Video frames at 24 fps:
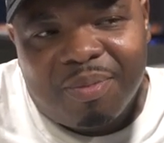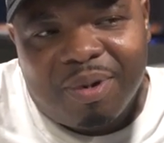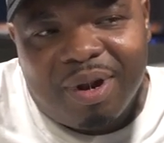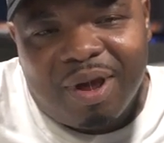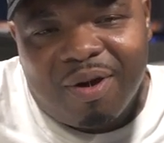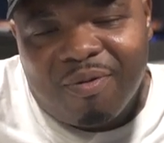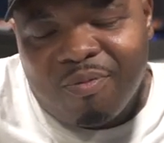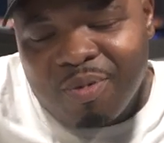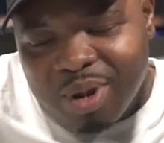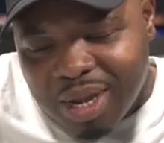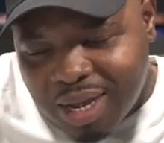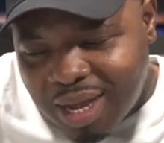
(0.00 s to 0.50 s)

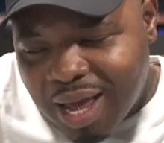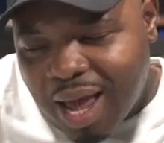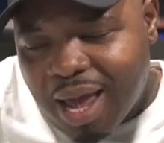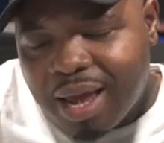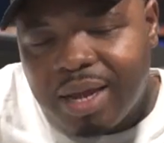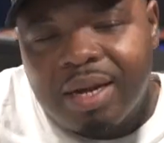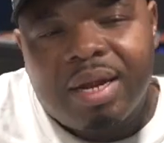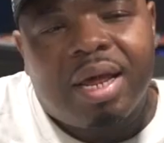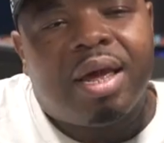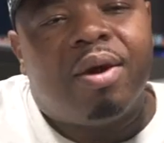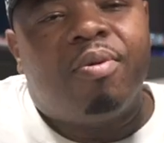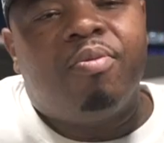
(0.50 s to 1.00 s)
That we
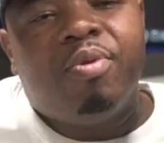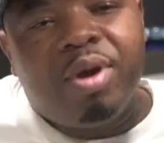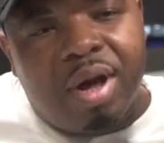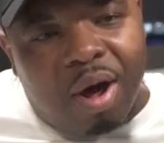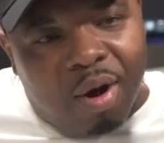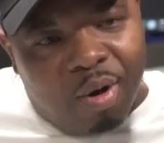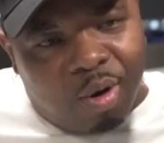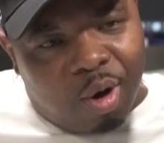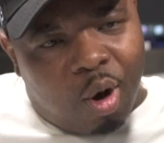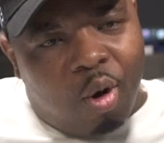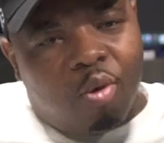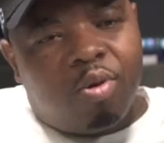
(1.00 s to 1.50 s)
can't, that we
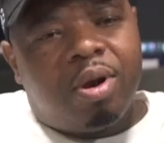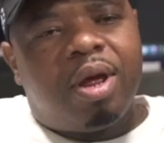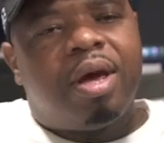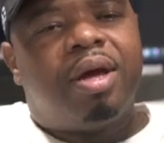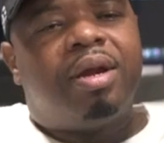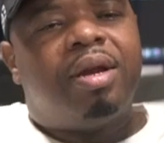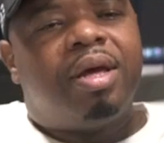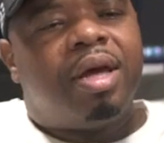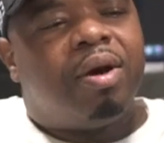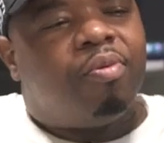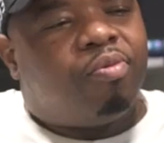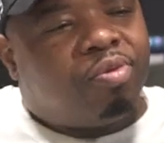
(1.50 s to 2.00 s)
going to go
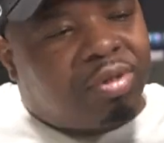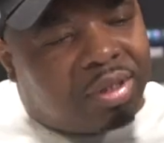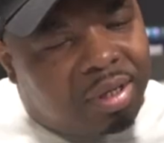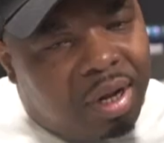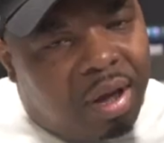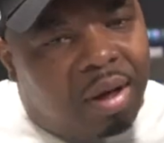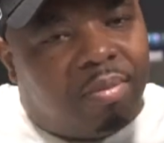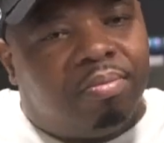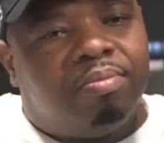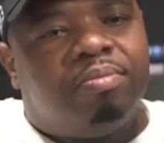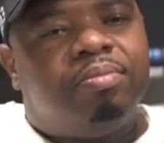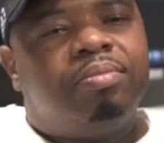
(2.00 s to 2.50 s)
down there. What's
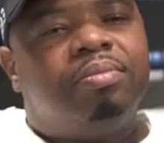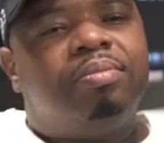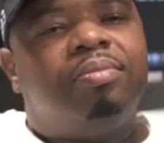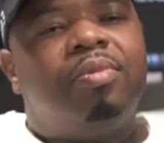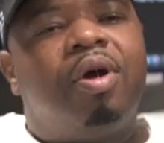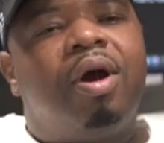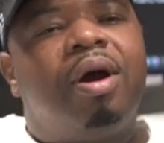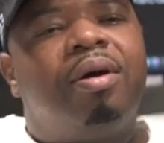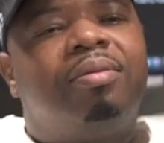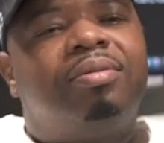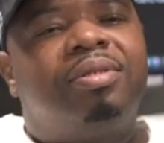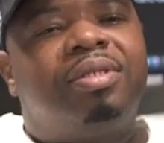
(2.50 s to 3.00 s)
up? You
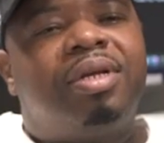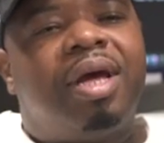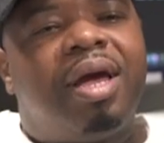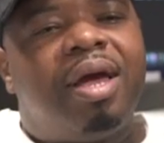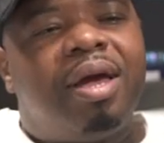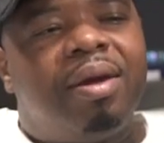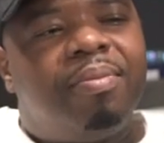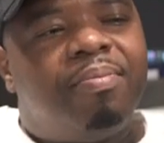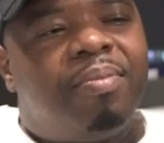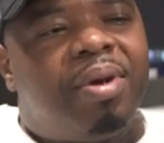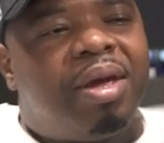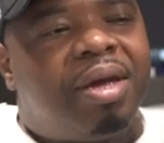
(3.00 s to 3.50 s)
know what I'm
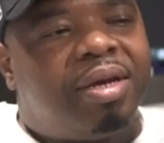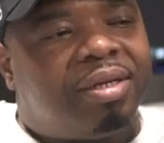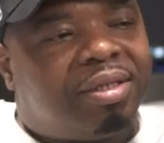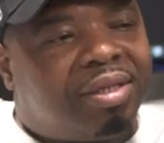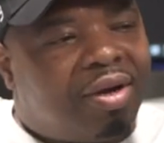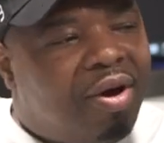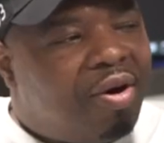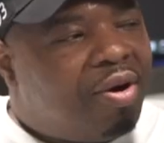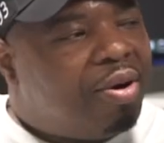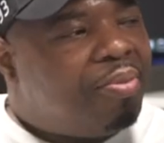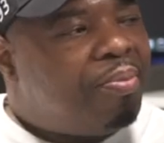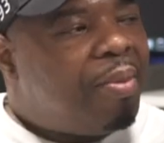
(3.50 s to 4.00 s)
saying? Man,
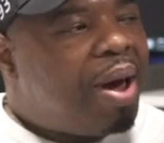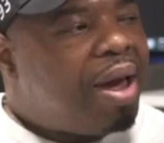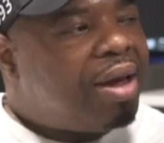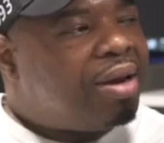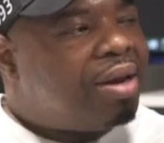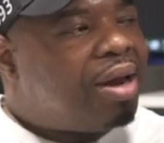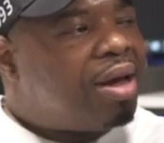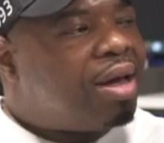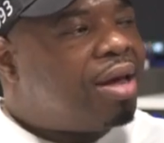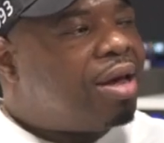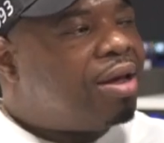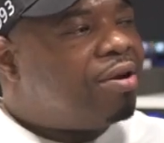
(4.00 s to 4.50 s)
Shorty Mike
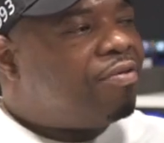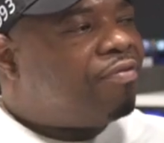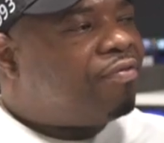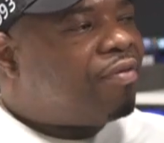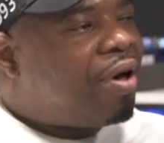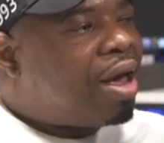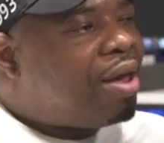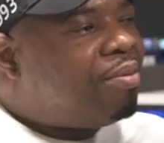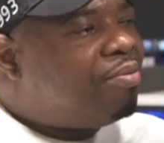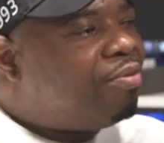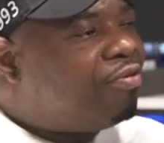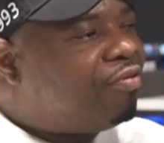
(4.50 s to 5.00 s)
and I had a
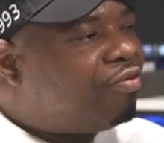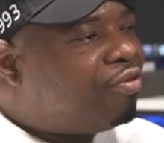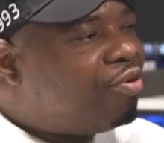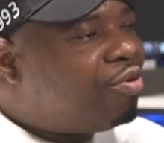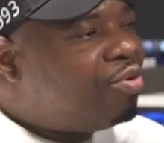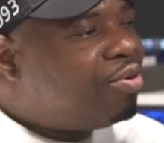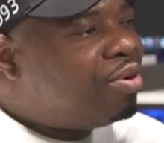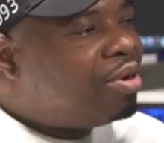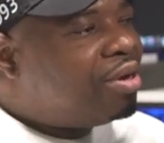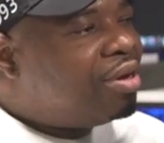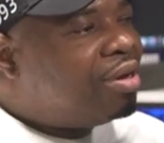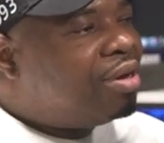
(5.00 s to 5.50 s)
fight before.
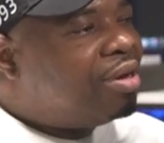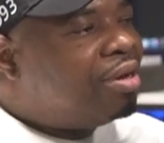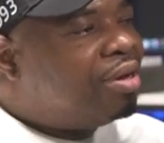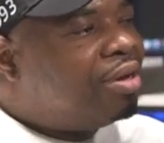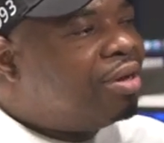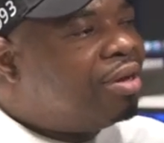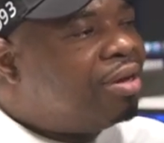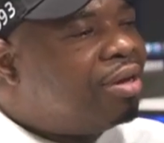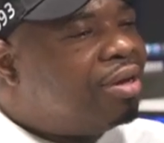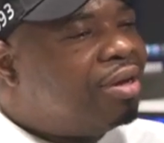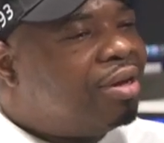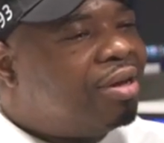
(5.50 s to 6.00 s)

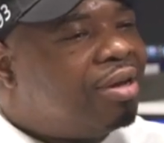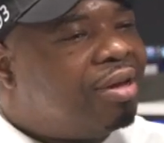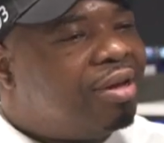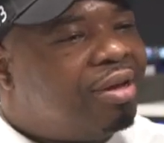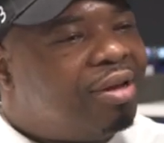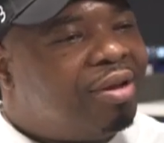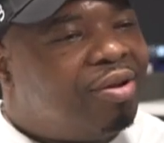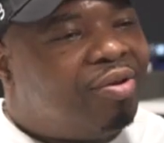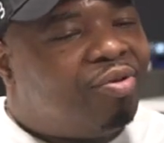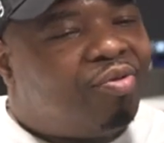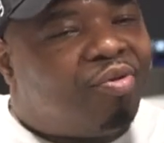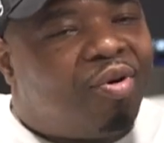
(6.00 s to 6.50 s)

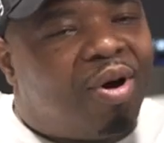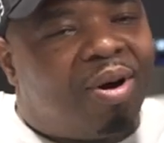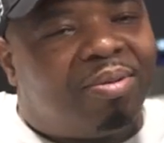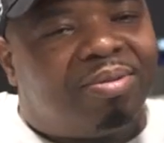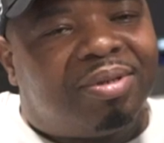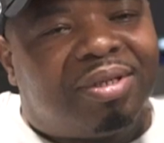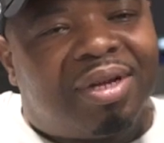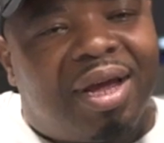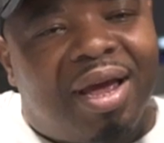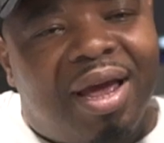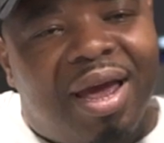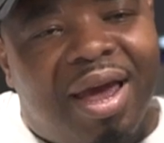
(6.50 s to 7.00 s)
You know what I'm
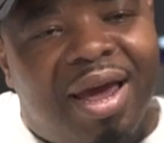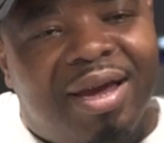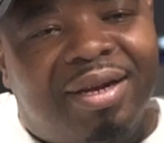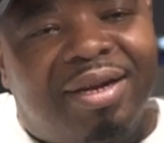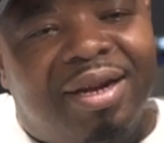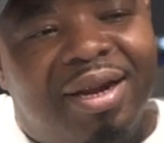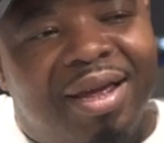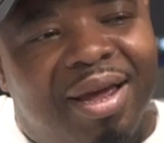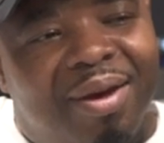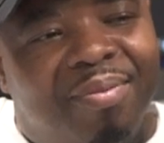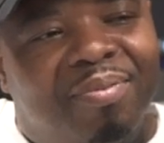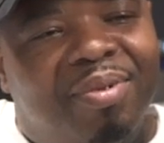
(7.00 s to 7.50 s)
saying?
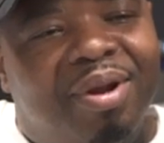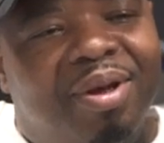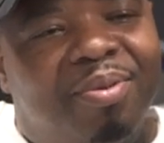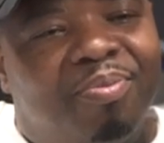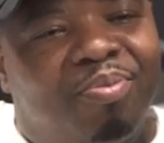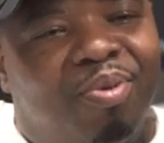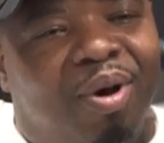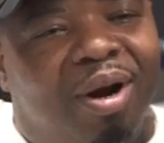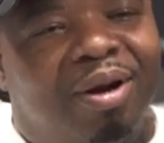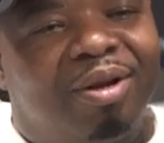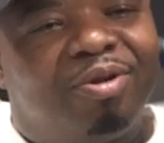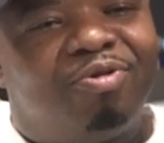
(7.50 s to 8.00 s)
Actually, him and his
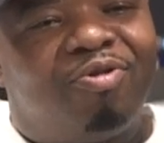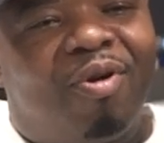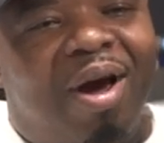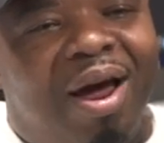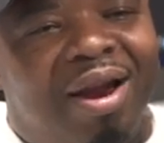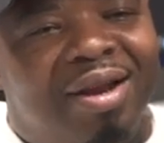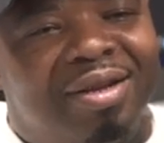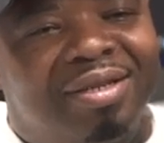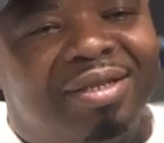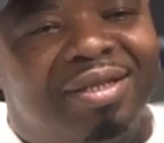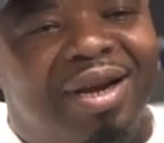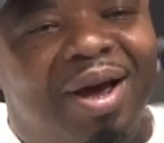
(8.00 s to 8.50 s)
brother
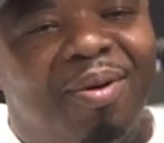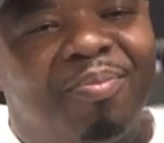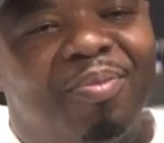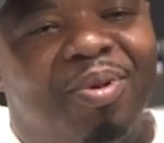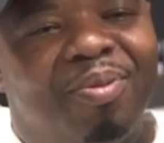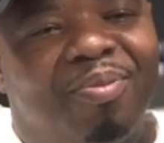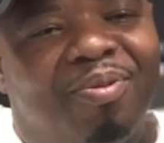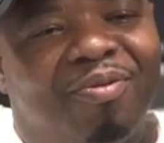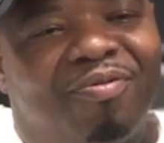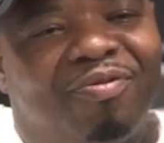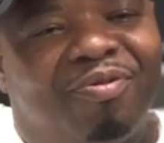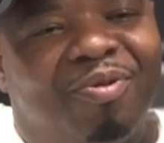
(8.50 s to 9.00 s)
tried to jump me
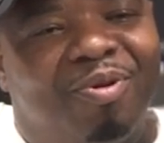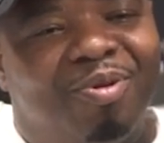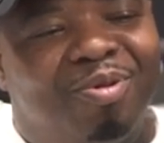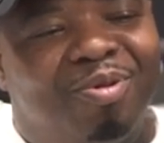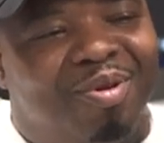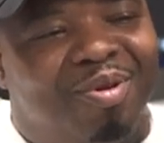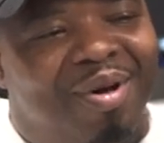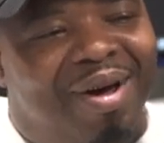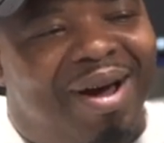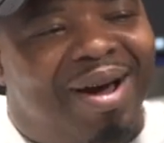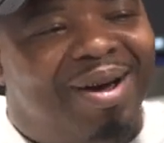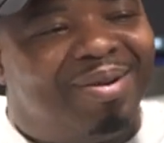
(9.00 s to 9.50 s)
before.
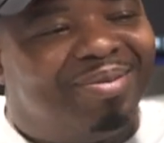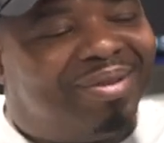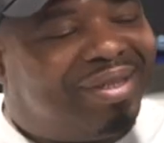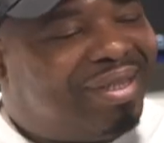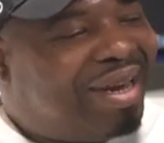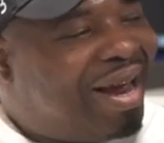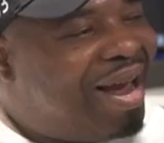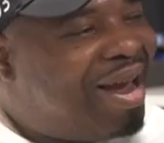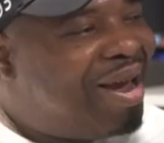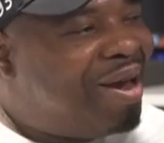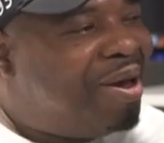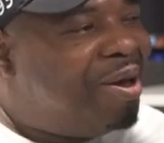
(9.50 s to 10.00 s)
You know what I'm
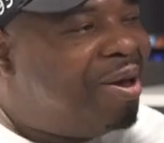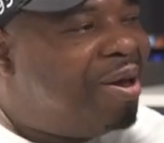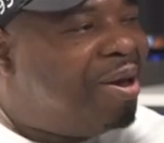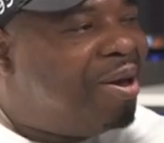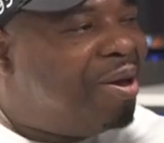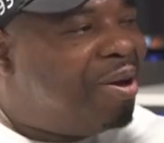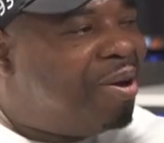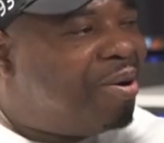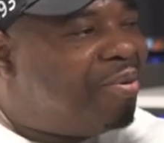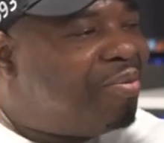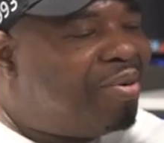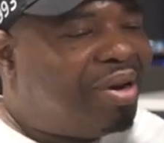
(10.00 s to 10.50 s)
saying?
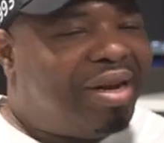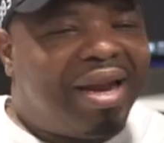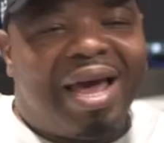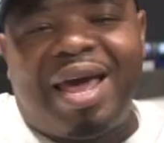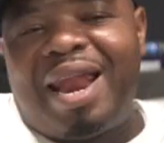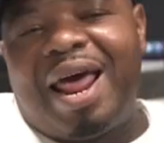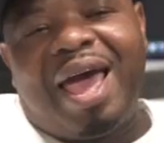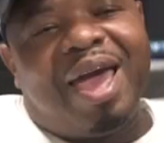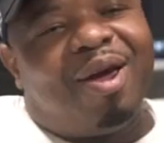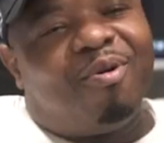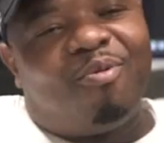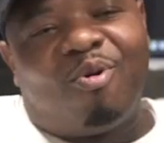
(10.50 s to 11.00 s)
But
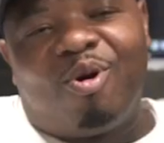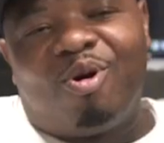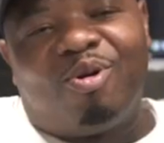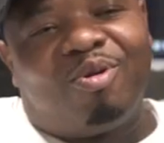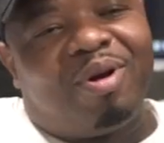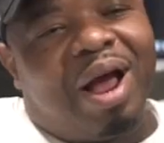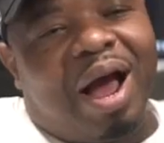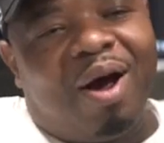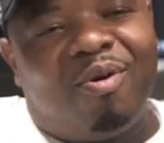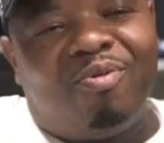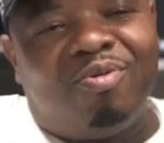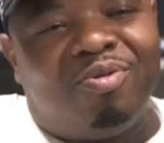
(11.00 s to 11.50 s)
that ain't
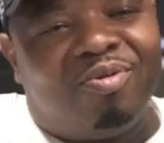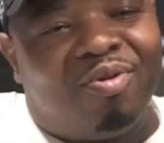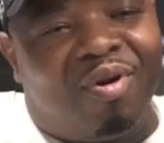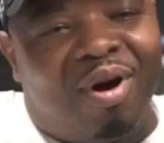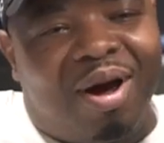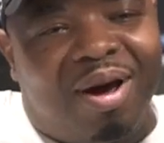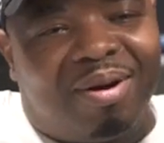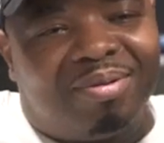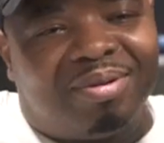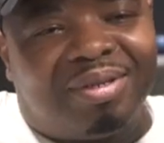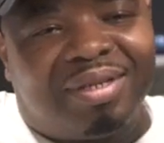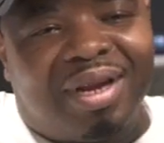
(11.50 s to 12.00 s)
work out. You
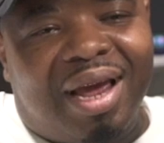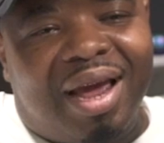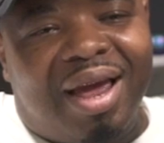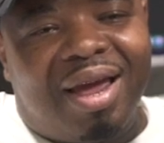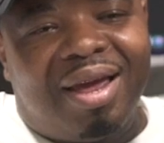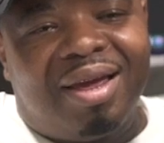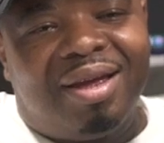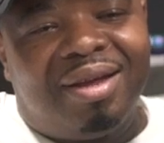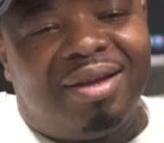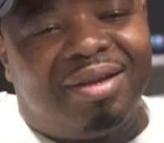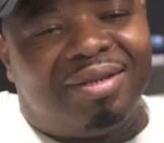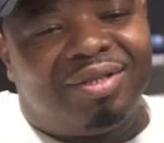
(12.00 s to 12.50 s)
know what I'm
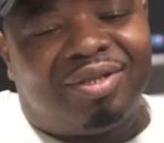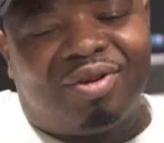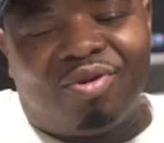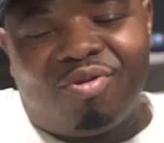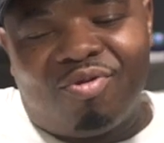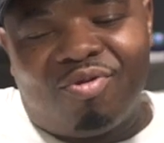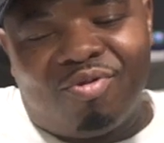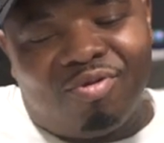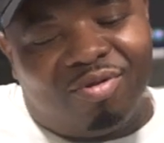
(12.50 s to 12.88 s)
saying? So.